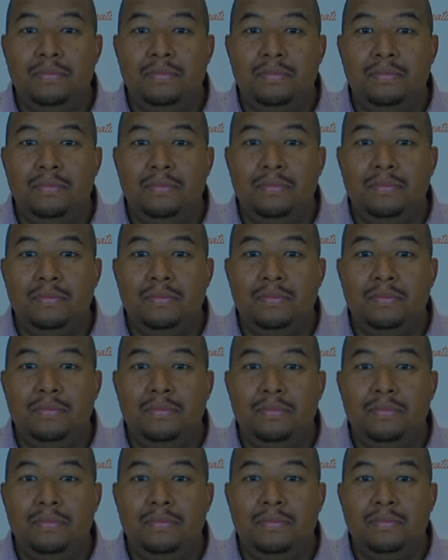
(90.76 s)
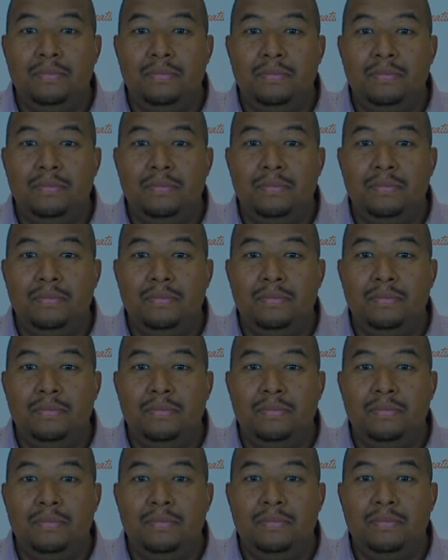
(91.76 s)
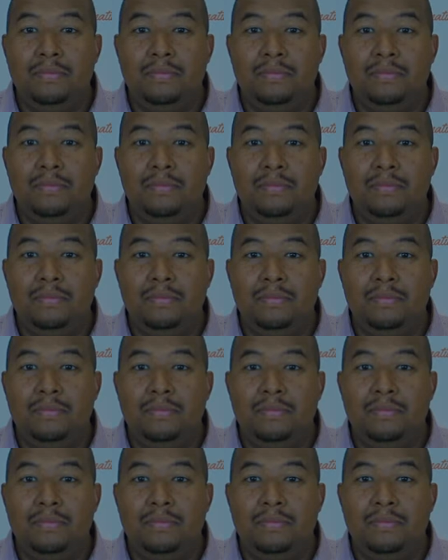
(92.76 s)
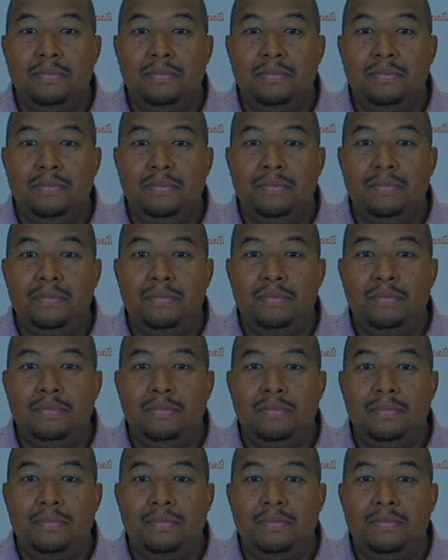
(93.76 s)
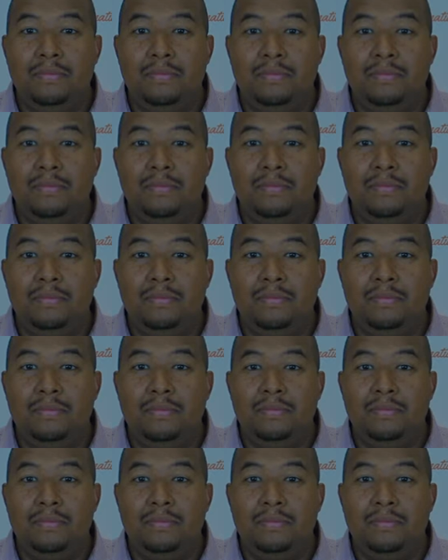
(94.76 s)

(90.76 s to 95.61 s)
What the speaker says: [no speech]